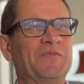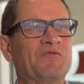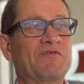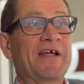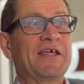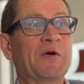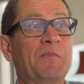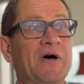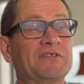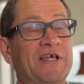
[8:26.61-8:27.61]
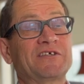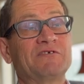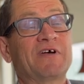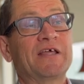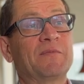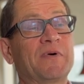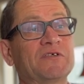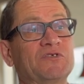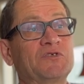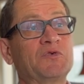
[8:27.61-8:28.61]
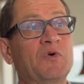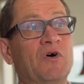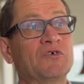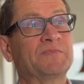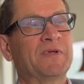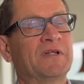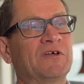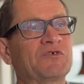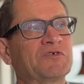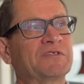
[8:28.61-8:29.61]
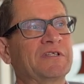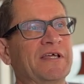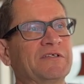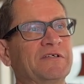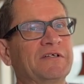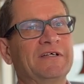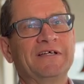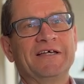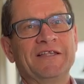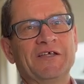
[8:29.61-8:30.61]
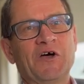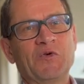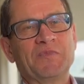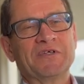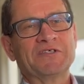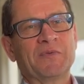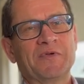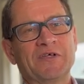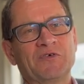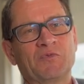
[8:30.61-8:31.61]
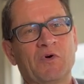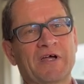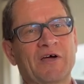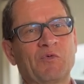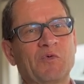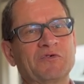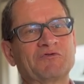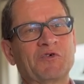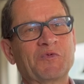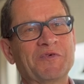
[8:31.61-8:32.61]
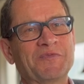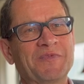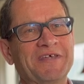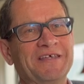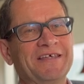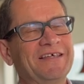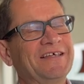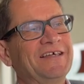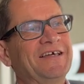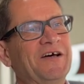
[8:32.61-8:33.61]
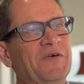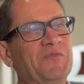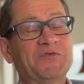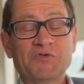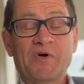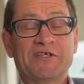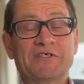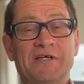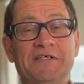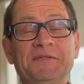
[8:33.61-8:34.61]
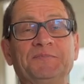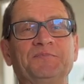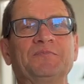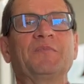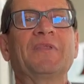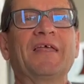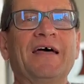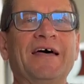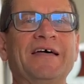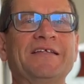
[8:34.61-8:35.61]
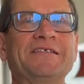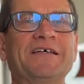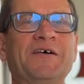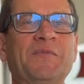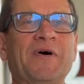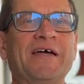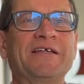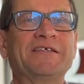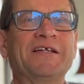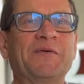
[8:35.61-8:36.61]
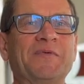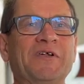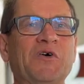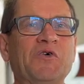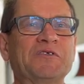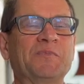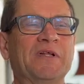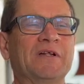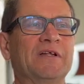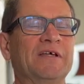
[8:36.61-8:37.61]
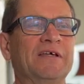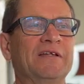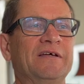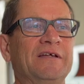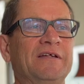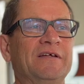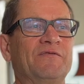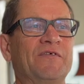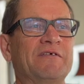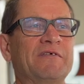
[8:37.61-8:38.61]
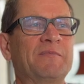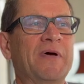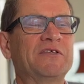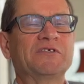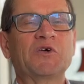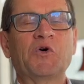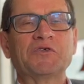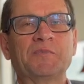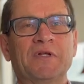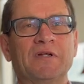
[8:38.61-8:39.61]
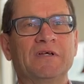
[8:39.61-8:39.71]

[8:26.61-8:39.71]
riding a bus to a hospital across the desert, in the hope that somebody could work out what was wrong with me, which was quite exciting. And I ended up in a hospital, in a very basic hospital,